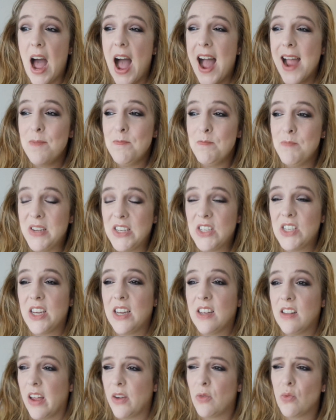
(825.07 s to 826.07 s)
I'm
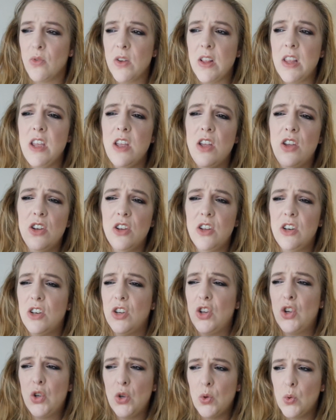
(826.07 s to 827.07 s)
missing really
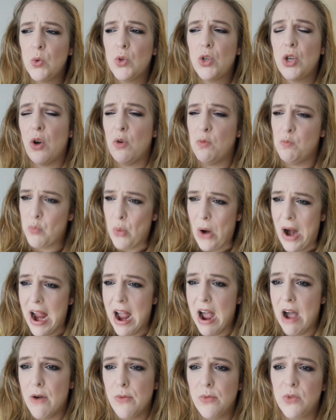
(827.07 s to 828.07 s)
good cool tone
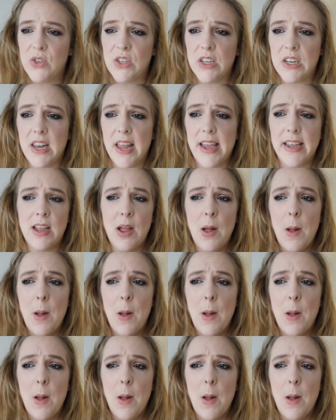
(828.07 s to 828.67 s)
browns, and